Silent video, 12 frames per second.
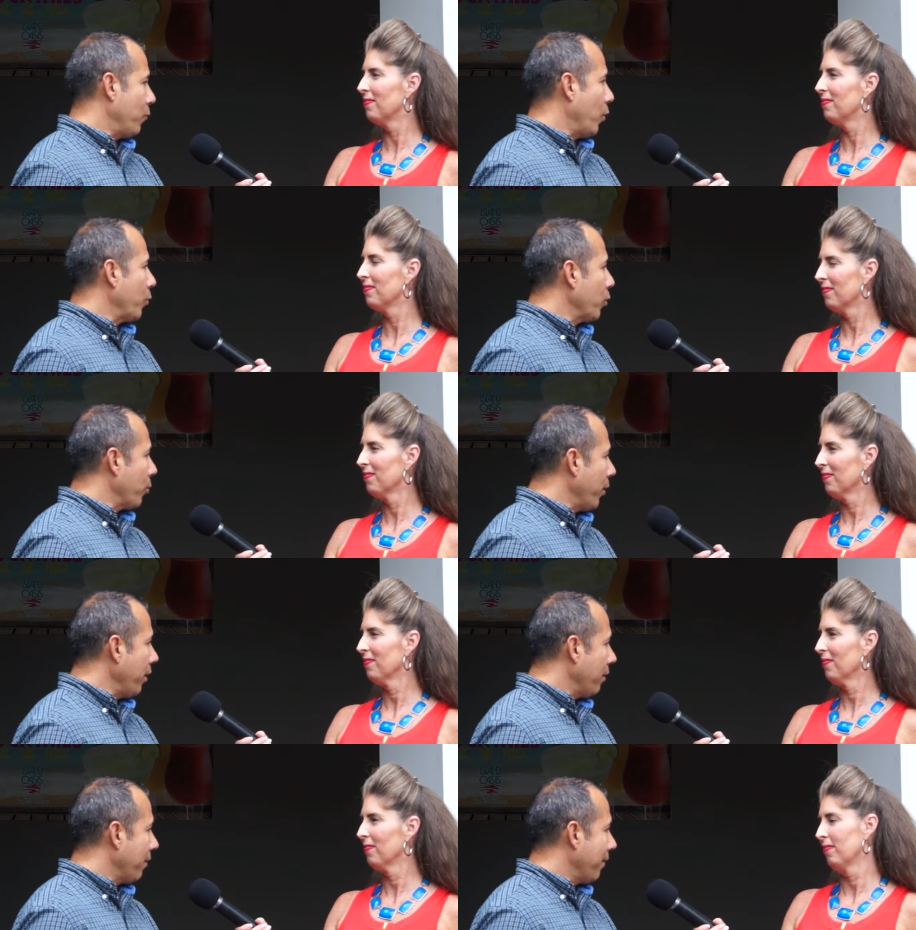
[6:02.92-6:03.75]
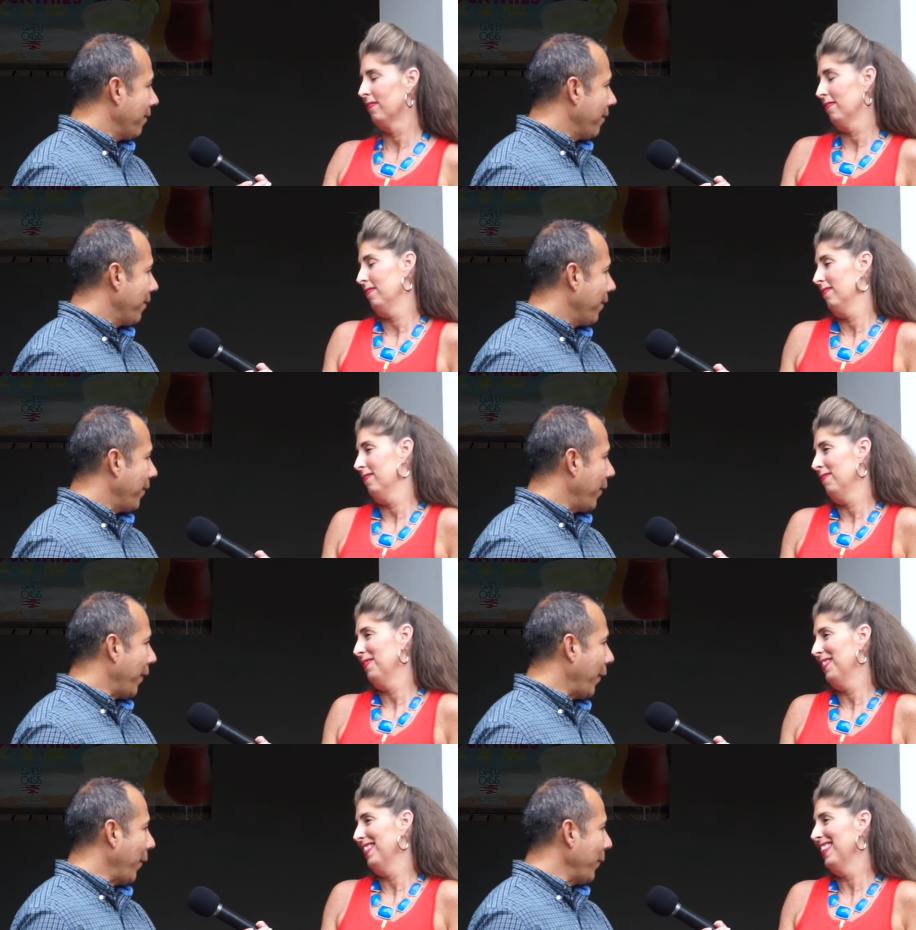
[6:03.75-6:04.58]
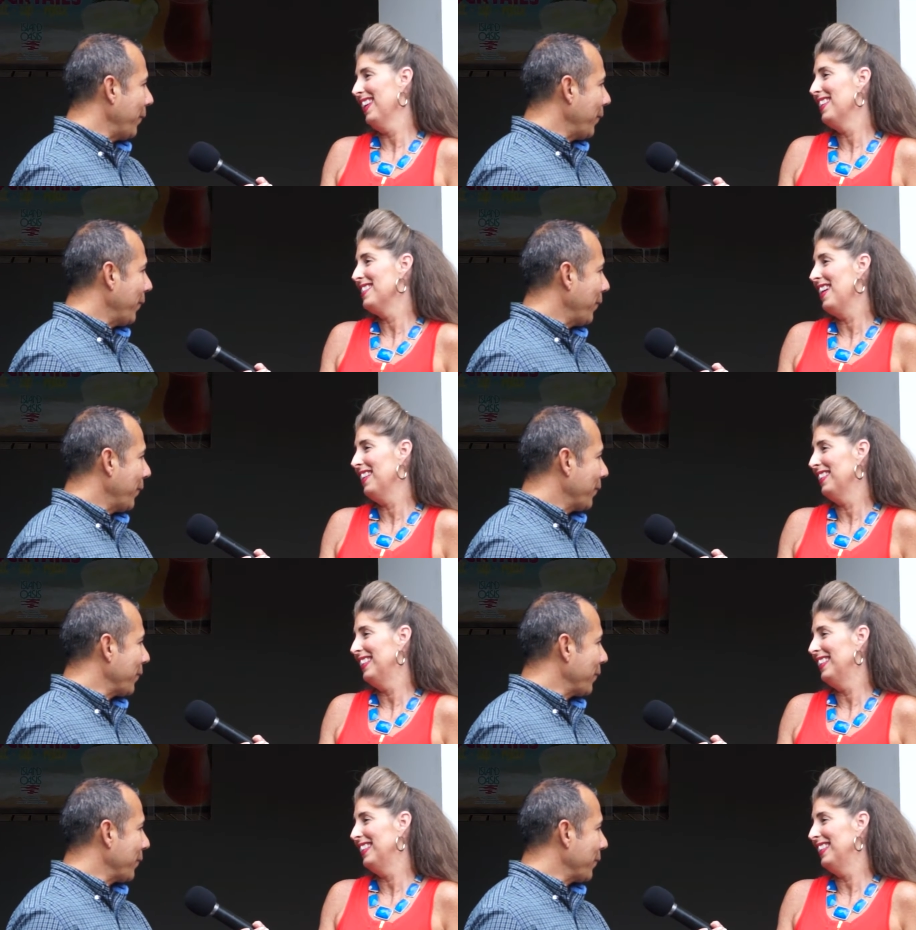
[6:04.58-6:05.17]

Speaker 1: where would it be? You know? Exactly.